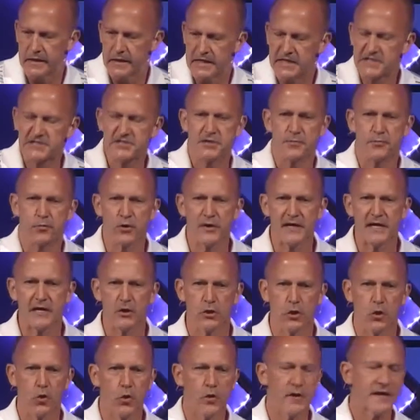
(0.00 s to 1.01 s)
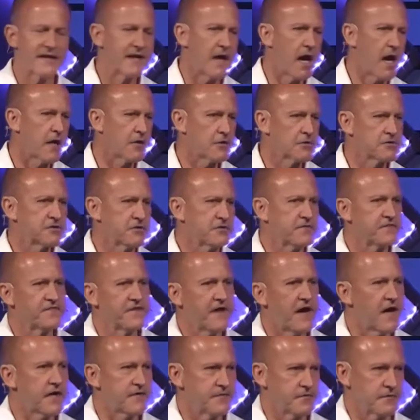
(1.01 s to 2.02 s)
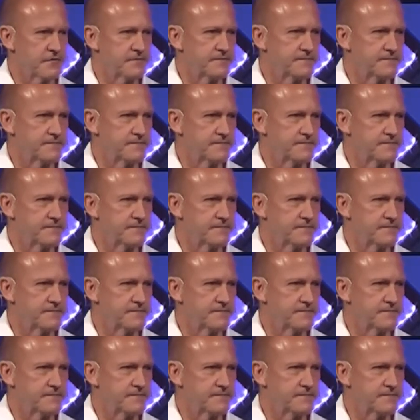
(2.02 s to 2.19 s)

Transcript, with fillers: is to bring glory and honor to the Father.